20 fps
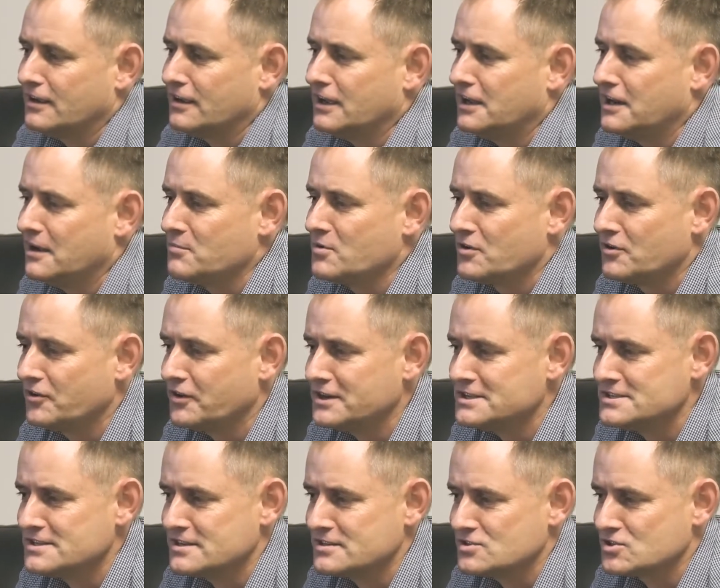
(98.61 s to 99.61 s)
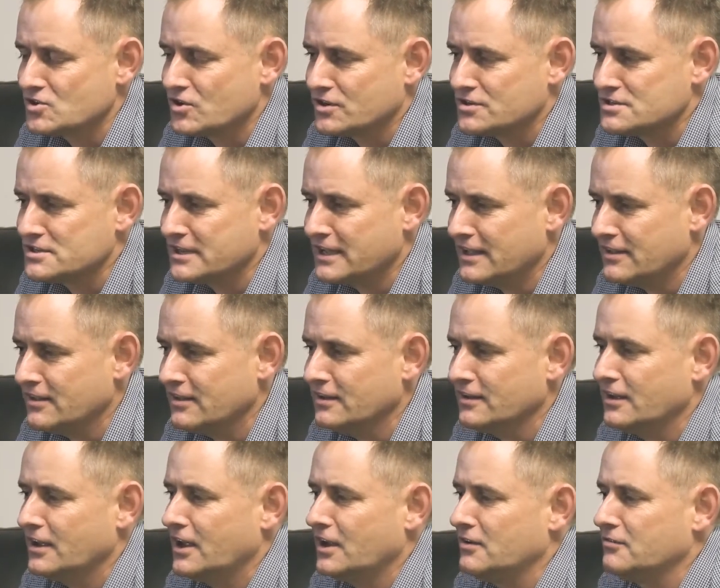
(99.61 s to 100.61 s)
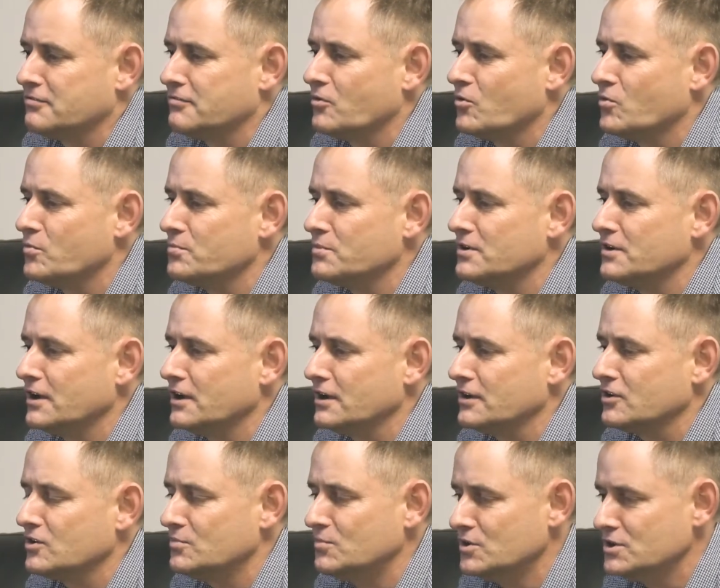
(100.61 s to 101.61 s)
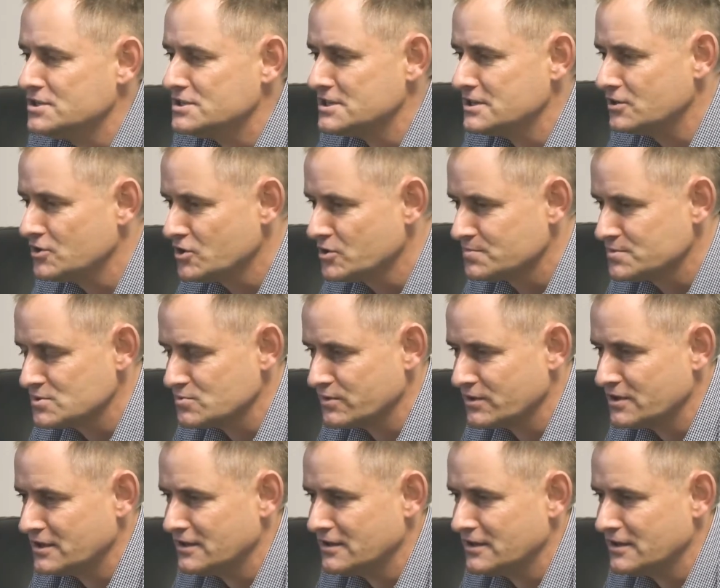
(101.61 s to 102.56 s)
A number of residents got together and formed uh, community groups within